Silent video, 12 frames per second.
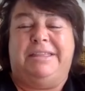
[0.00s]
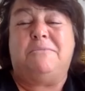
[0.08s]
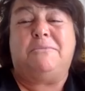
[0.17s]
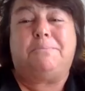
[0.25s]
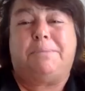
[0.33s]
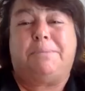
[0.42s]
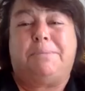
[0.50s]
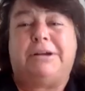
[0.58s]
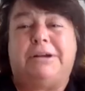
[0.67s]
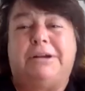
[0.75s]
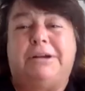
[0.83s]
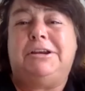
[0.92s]
I'm
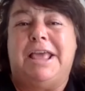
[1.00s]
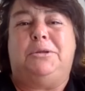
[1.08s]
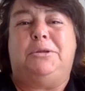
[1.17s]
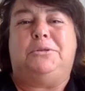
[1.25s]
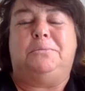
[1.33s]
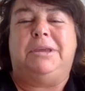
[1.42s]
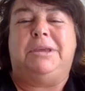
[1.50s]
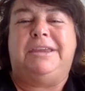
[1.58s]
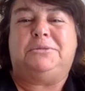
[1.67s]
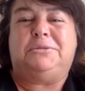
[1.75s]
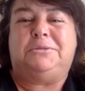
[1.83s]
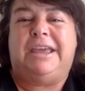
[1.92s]
particularly happy to be here
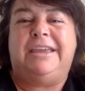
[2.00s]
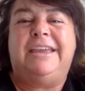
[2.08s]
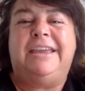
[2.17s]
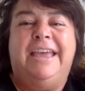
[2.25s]
today